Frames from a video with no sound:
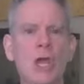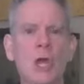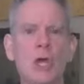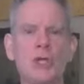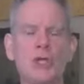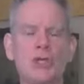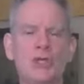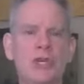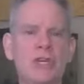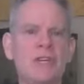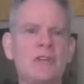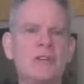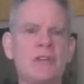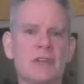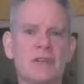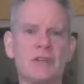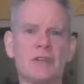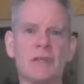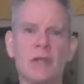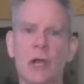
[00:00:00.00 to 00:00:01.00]

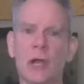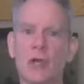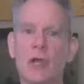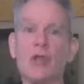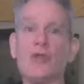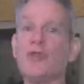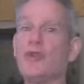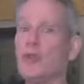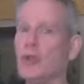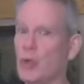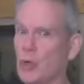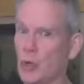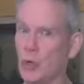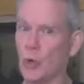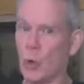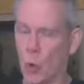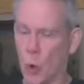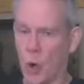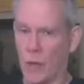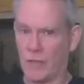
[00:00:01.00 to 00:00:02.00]
Jesus
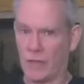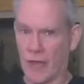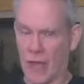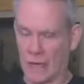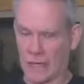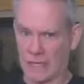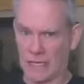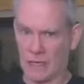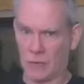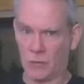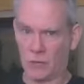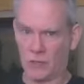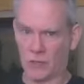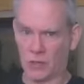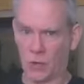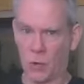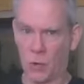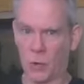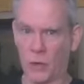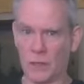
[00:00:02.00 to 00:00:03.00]
knew that he was
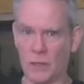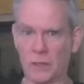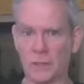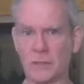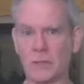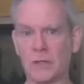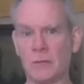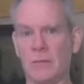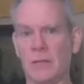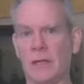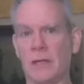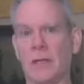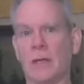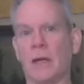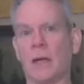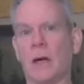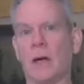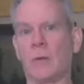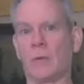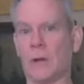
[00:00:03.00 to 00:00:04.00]
going to
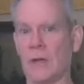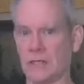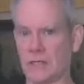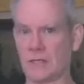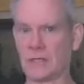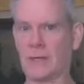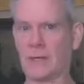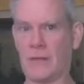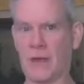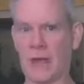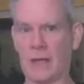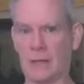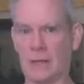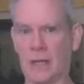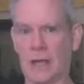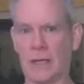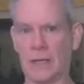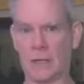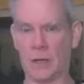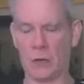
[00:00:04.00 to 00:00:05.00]
be arrested that
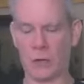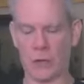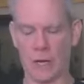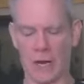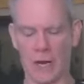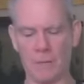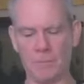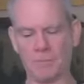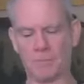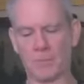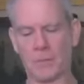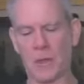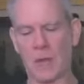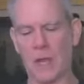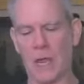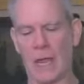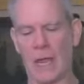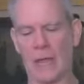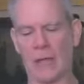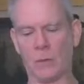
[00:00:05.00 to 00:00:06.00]
night, okay?
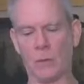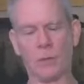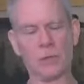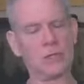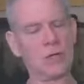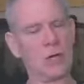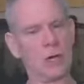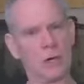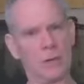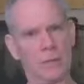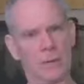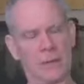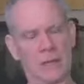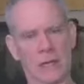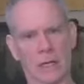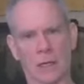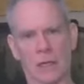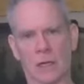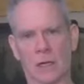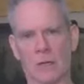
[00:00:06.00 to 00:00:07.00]
And we'll talk about
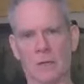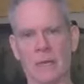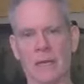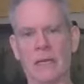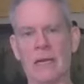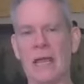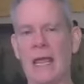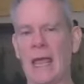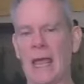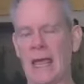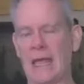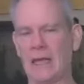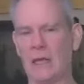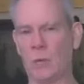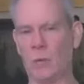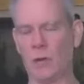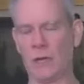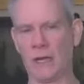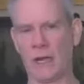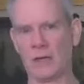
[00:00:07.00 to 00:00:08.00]
that a little bit. And he
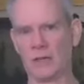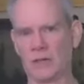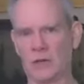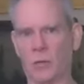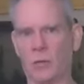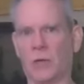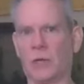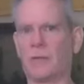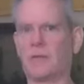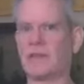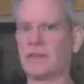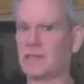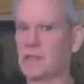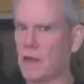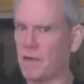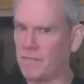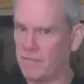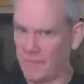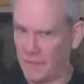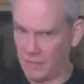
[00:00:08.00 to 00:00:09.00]
went out to one of his
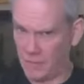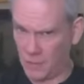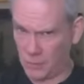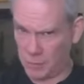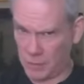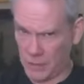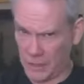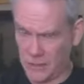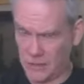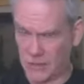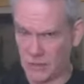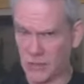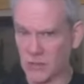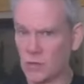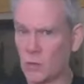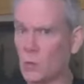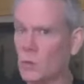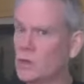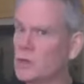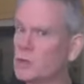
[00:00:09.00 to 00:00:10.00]
favorite places,
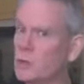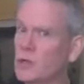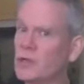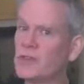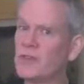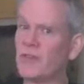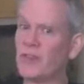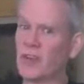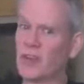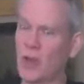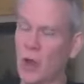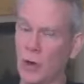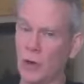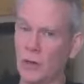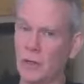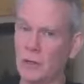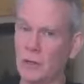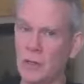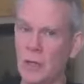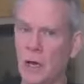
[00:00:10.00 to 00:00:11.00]
which was the
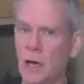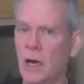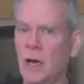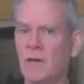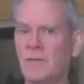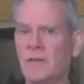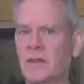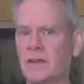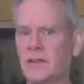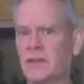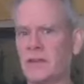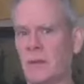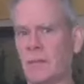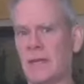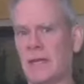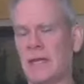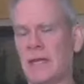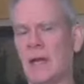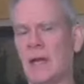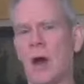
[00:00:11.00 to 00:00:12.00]
Garden of
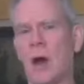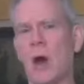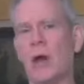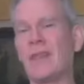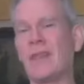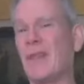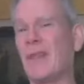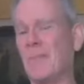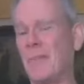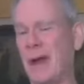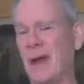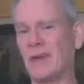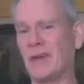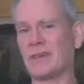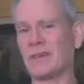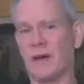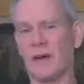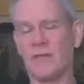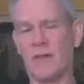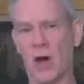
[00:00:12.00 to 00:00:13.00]
Gethsemane on the Mount
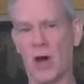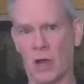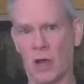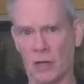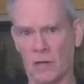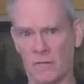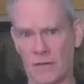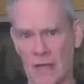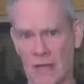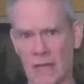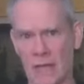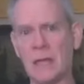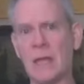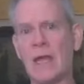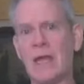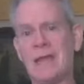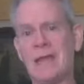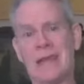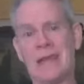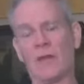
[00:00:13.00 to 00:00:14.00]
of Olivet.
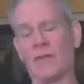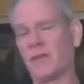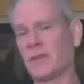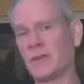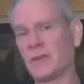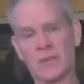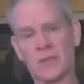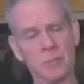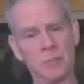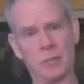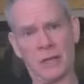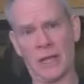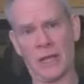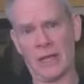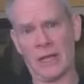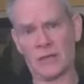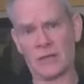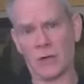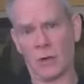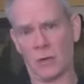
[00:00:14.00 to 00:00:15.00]
Now, this is a
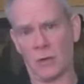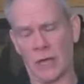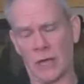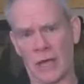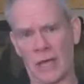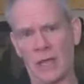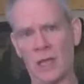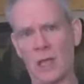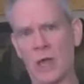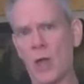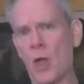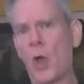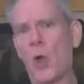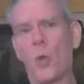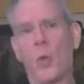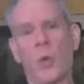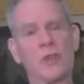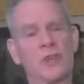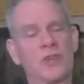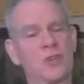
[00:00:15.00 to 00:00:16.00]
place, okay,
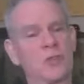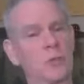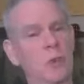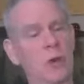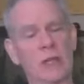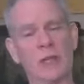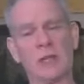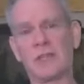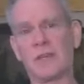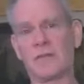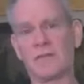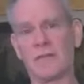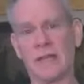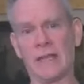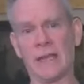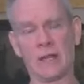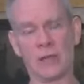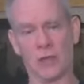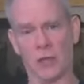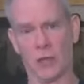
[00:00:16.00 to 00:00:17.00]
which is relatively
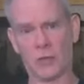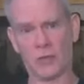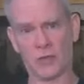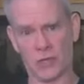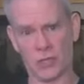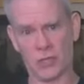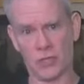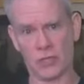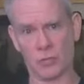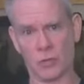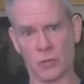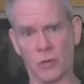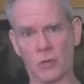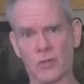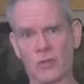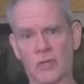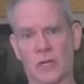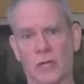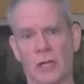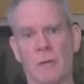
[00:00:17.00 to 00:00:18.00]
close to
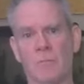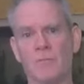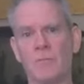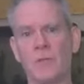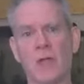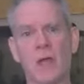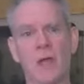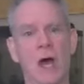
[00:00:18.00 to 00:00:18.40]
Jerusalem.